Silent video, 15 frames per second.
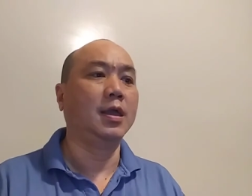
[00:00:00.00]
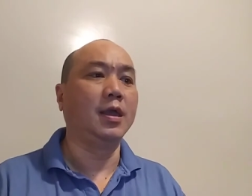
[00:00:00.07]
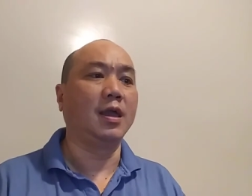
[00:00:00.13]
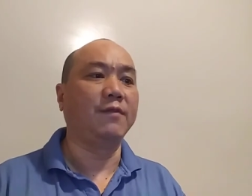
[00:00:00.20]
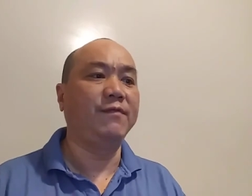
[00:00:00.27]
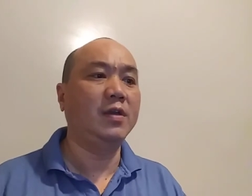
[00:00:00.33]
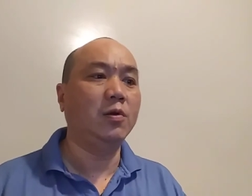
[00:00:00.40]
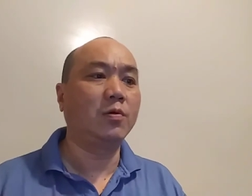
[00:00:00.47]

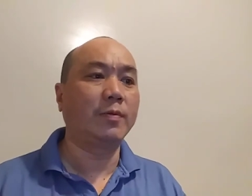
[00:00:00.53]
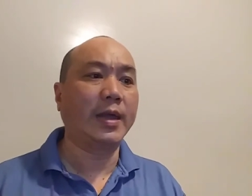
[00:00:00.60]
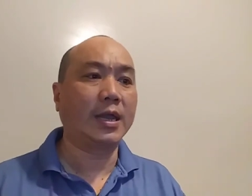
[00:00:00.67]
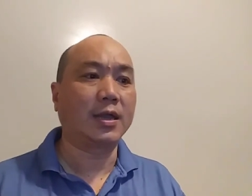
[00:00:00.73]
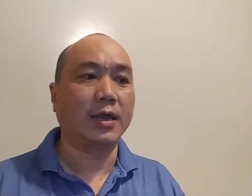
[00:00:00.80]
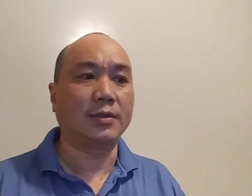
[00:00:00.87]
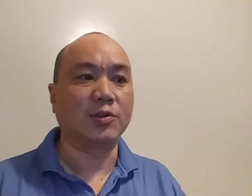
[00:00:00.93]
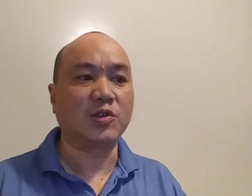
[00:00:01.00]
If you look
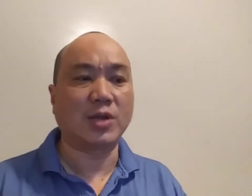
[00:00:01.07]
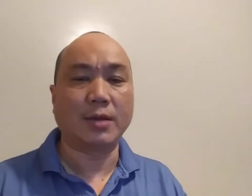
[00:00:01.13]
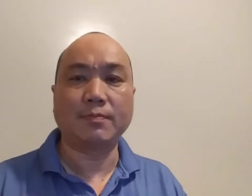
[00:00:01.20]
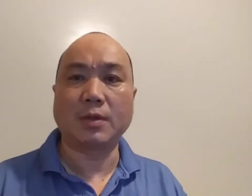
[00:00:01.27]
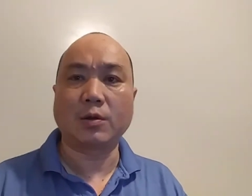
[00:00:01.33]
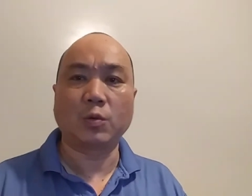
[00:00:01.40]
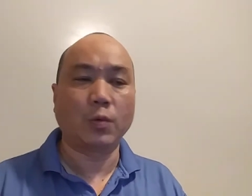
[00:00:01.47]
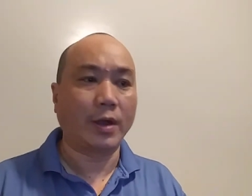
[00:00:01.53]
back at the
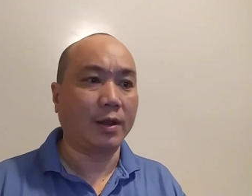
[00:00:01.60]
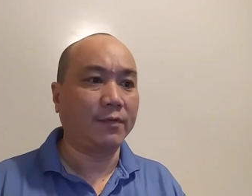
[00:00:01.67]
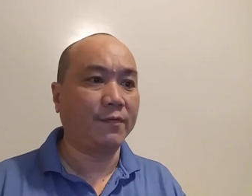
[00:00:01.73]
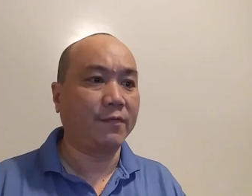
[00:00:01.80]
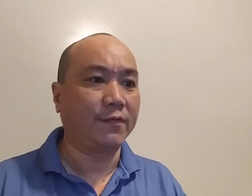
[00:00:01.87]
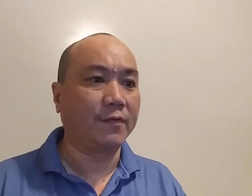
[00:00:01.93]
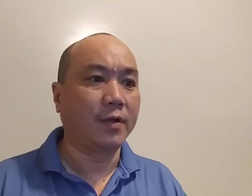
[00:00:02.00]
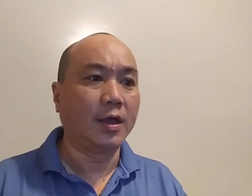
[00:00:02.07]
chapter 12,
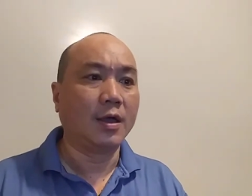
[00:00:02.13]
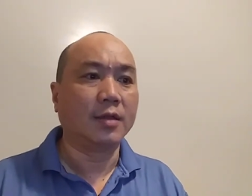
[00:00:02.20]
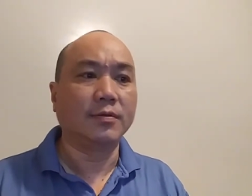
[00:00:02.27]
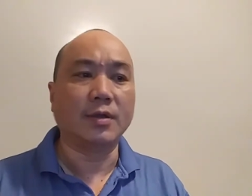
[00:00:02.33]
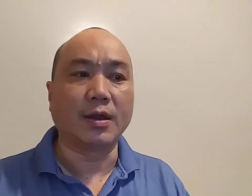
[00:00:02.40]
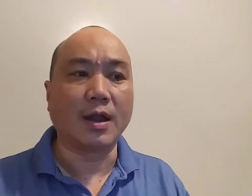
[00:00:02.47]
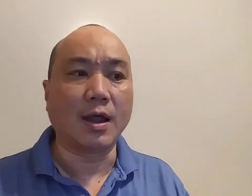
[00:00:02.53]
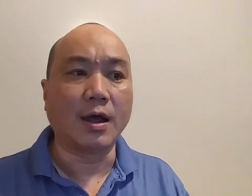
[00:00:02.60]

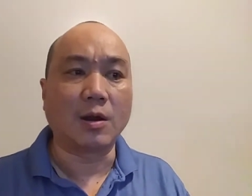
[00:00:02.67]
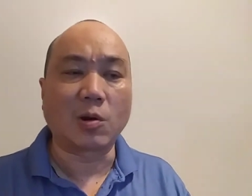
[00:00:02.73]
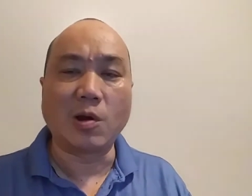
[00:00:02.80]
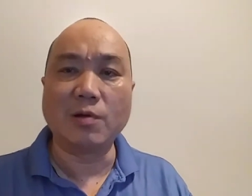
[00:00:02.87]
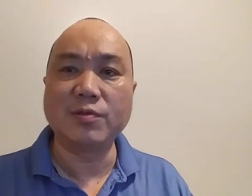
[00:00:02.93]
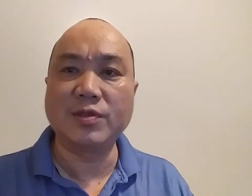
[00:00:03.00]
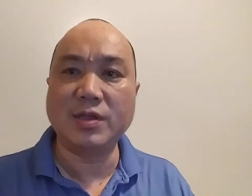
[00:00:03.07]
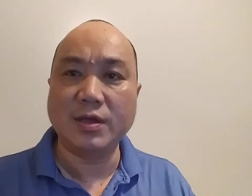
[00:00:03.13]
there are
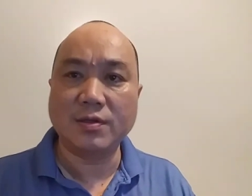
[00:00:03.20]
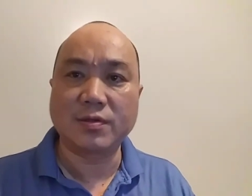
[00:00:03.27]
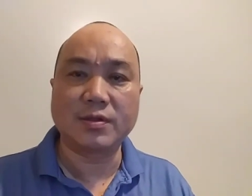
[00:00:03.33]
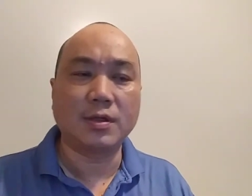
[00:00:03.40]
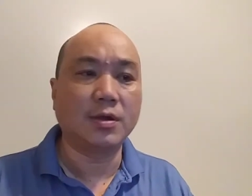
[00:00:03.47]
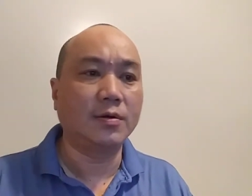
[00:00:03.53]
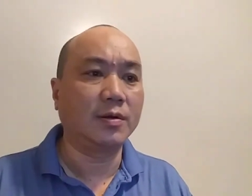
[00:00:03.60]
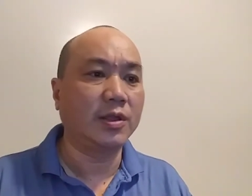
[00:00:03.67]
around 6
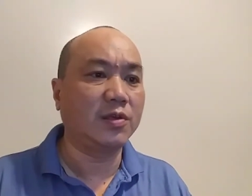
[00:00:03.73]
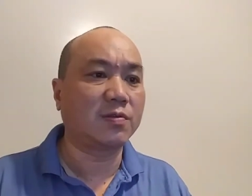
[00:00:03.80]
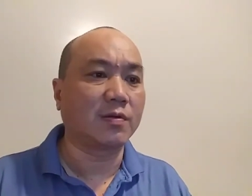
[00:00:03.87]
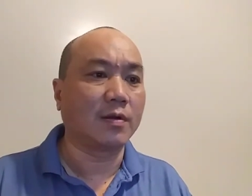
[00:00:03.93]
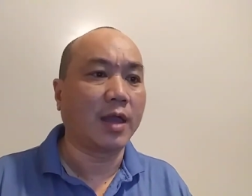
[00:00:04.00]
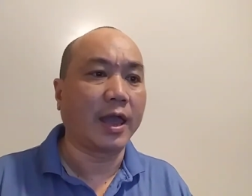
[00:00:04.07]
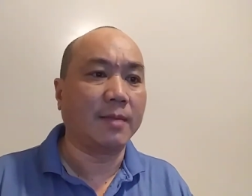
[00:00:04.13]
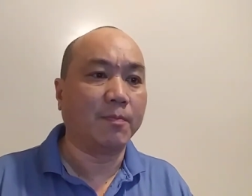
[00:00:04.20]
theories
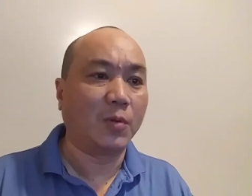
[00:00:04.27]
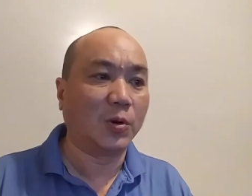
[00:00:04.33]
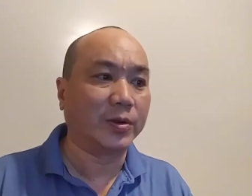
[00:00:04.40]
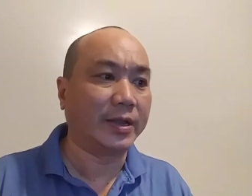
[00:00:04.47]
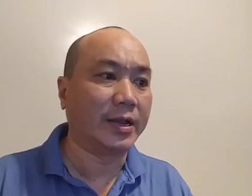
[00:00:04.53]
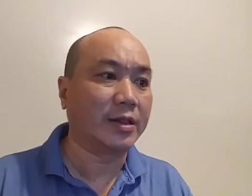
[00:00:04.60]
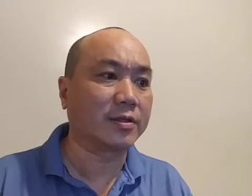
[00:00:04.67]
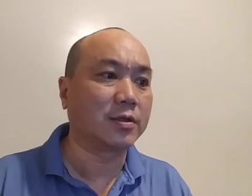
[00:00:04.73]
and
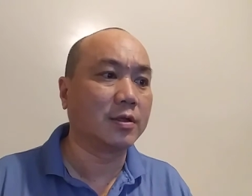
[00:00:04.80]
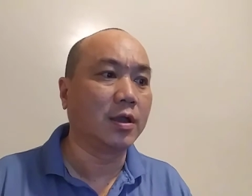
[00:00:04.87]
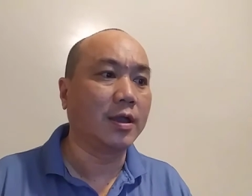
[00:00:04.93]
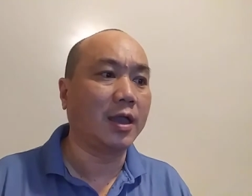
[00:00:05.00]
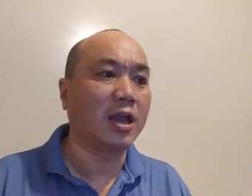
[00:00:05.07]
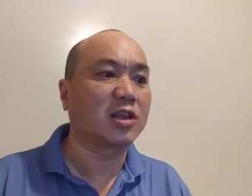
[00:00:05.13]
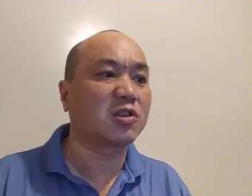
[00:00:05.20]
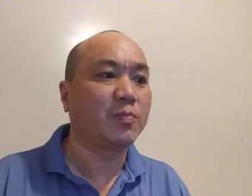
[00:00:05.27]
models
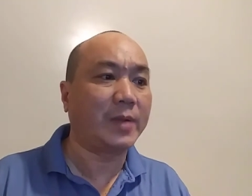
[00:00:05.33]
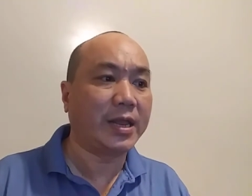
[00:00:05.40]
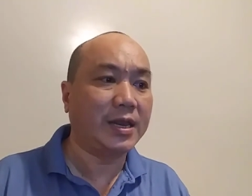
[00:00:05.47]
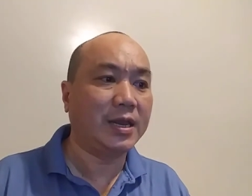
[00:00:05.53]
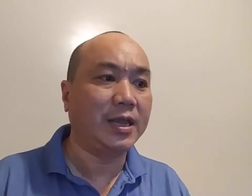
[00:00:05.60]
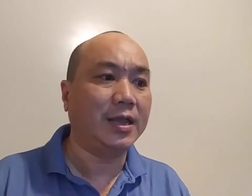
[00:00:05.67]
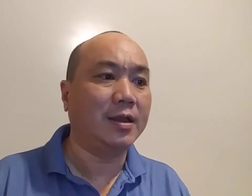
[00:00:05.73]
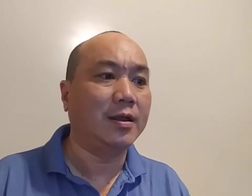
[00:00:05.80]

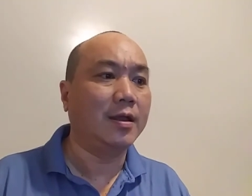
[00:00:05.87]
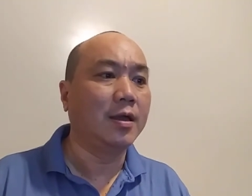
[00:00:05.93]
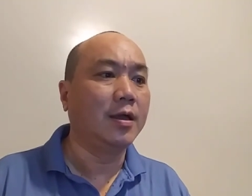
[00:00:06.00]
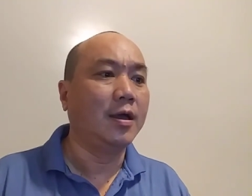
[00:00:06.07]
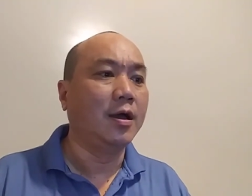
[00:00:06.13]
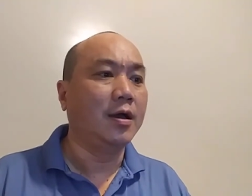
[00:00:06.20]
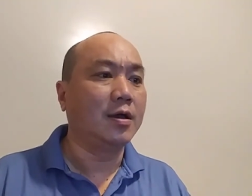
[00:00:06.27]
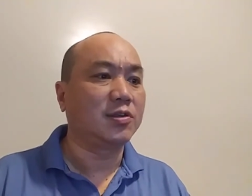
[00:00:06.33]
explaining
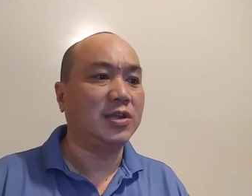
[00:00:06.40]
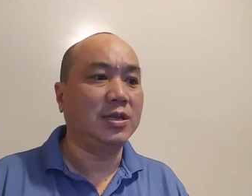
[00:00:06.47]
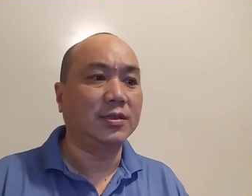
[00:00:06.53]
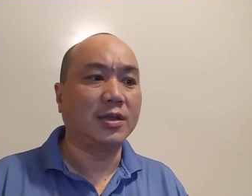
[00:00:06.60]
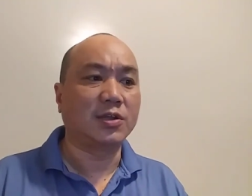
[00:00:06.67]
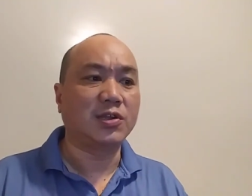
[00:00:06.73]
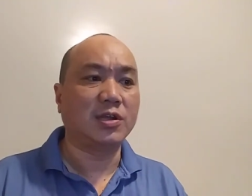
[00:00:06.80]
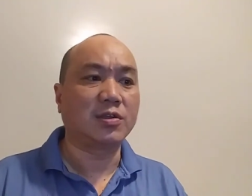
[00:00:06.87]

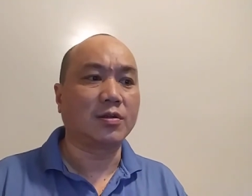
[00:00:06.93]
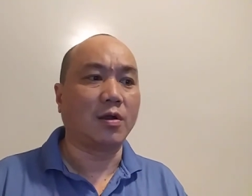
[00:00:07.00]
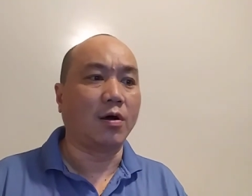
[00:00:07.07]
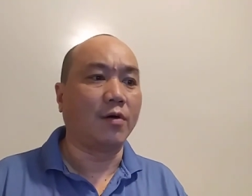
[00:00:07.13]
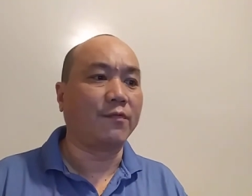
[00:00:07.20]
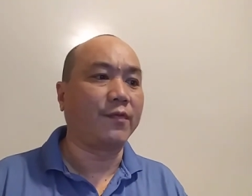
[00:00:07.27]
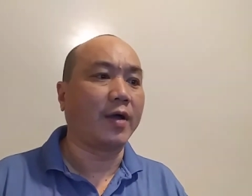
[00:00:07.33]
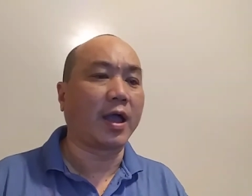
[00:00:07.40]
synthesis
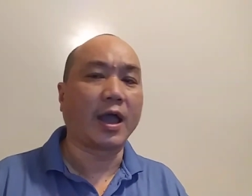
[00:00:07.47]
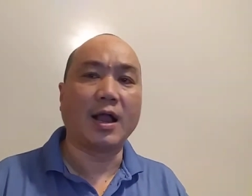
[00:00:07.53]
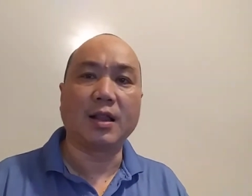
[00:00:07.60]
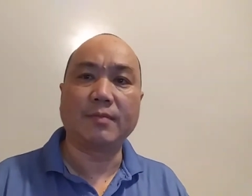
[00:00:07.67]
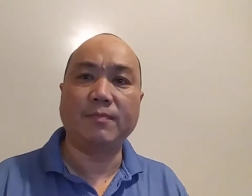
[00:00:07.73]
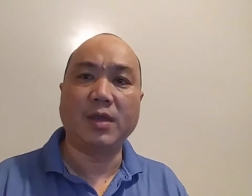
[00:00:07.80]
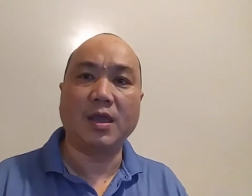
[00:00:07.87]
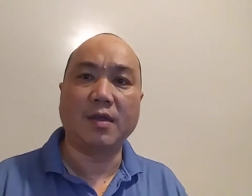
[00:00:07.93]
of
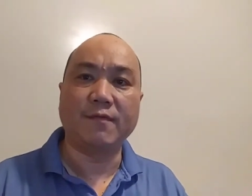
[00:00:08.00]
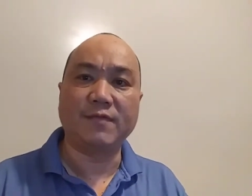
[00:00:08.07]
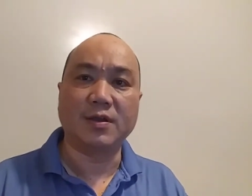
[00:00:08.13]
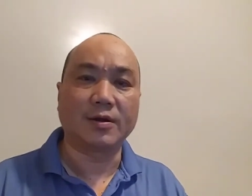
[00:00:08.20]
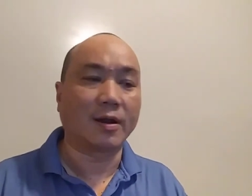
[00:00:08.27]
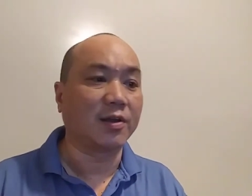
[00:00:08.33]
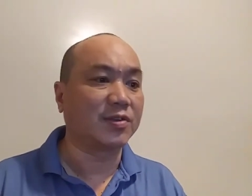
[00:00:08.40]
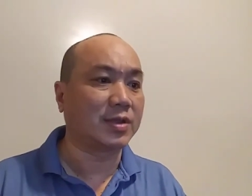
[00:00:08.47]
health
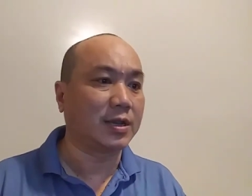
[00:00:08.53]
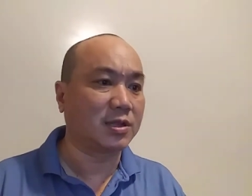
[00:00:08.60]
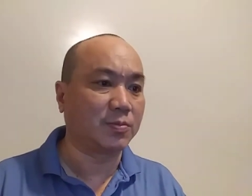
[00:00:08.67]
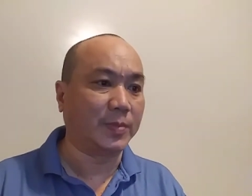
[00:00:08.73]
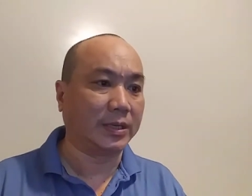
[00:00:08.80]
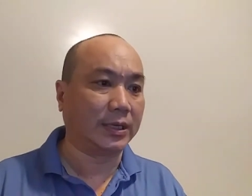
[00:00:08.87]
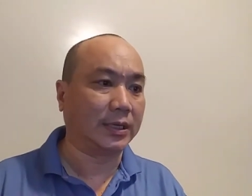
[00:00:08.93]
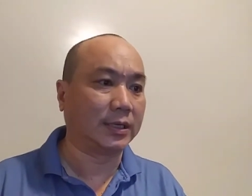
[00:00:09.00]
behavior assessment.